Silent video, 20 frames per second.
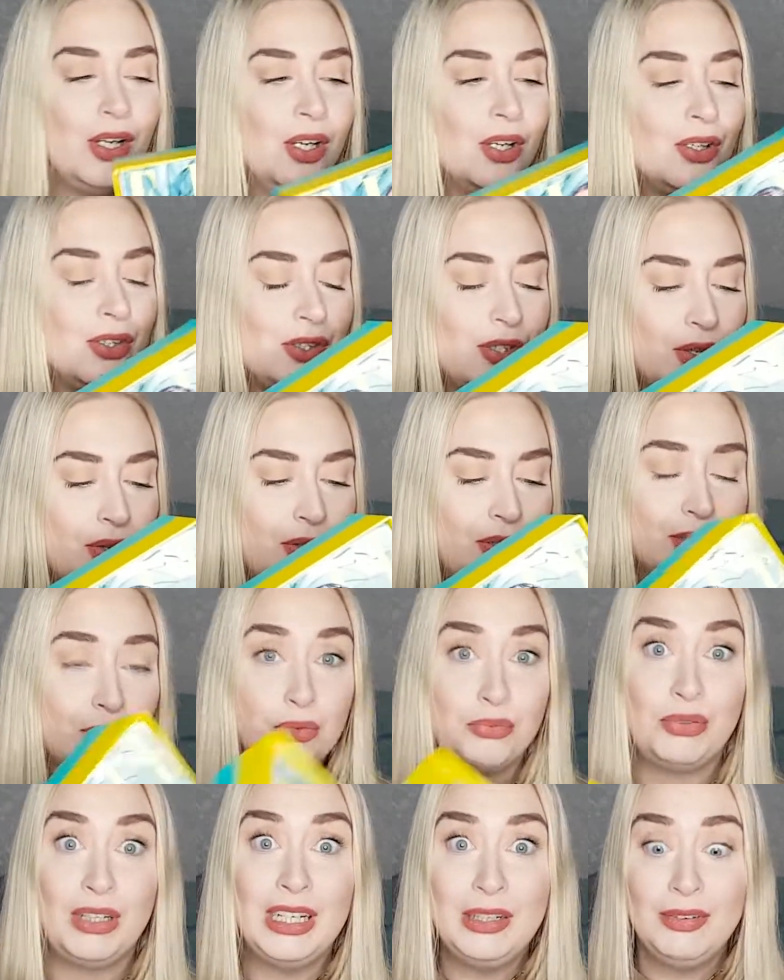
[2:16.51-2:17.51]
So that's
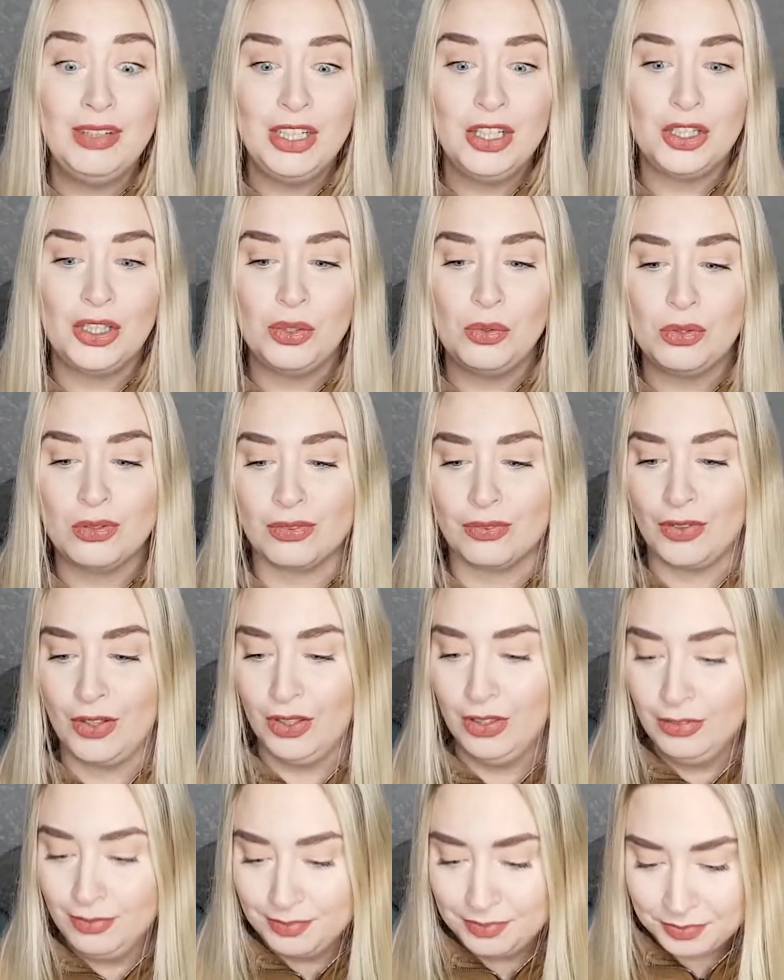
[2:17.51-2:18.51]
really, really
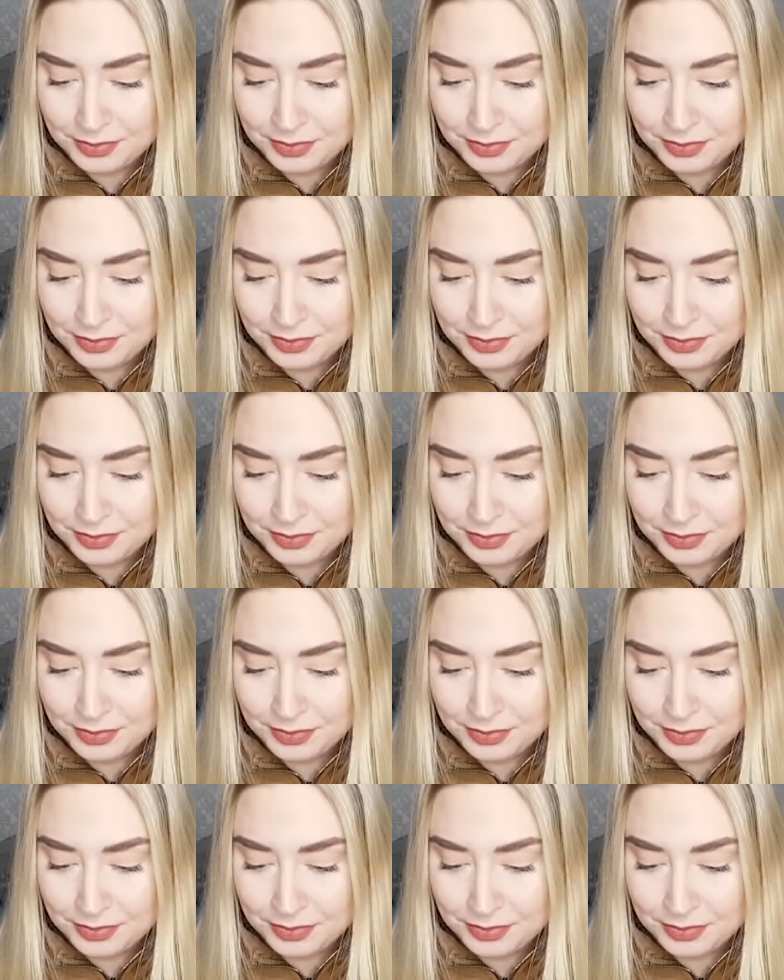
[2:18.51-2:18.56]
useful.